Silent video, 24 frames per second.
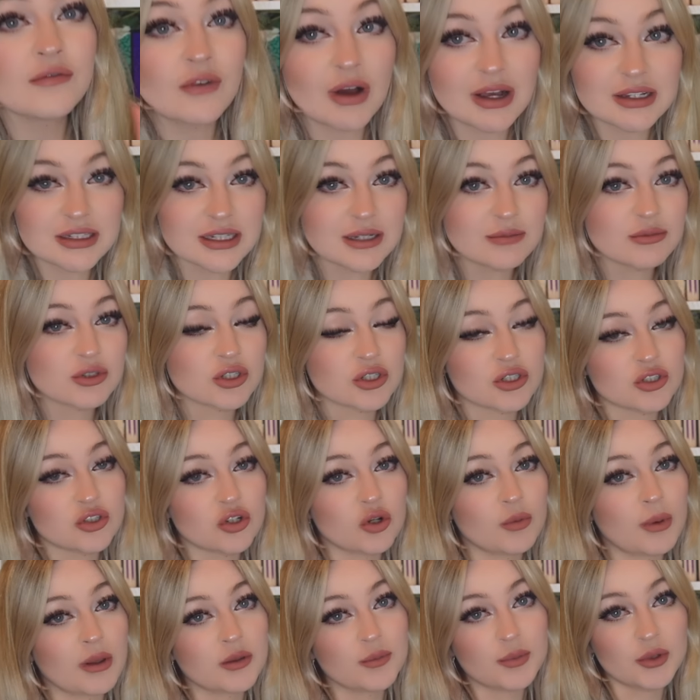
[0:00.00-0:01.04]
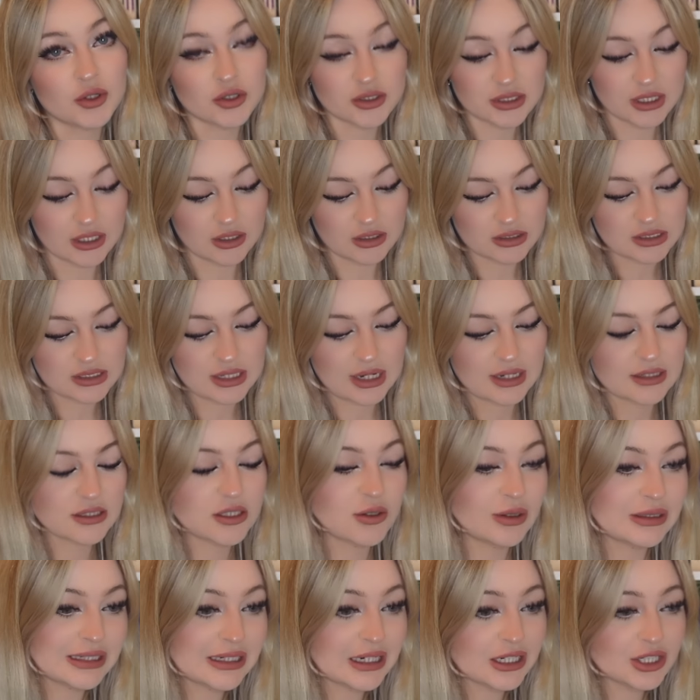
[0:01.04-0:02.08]
first I'm just going to talk about the books I got signed
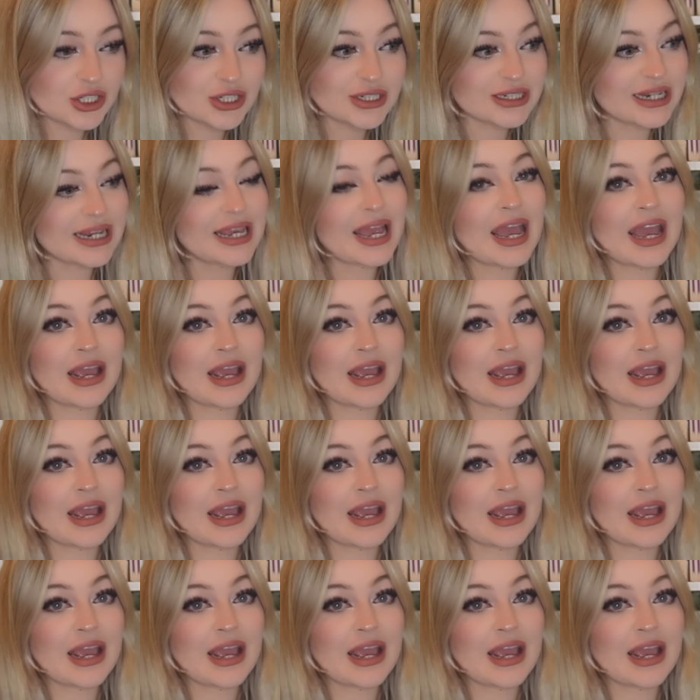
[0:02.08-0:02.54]
so I did actually take